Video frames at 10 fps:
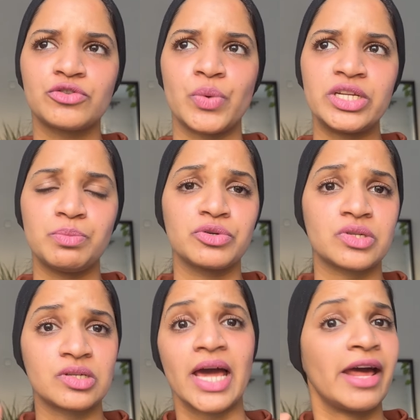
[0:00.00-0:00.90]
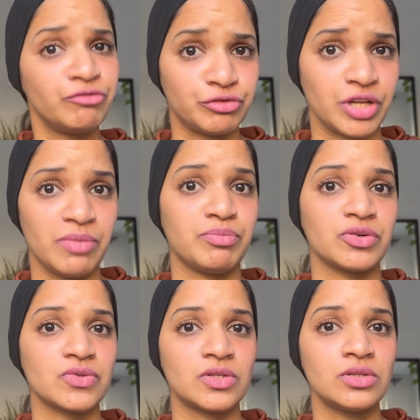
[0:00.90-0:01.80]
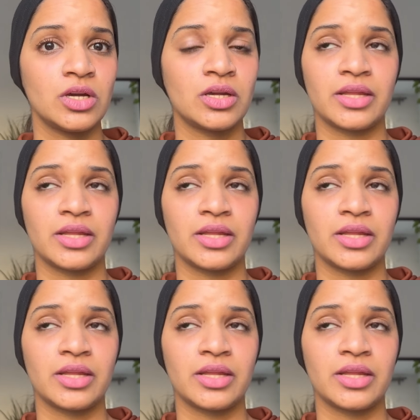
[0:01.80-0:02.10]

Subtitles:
20% and 15%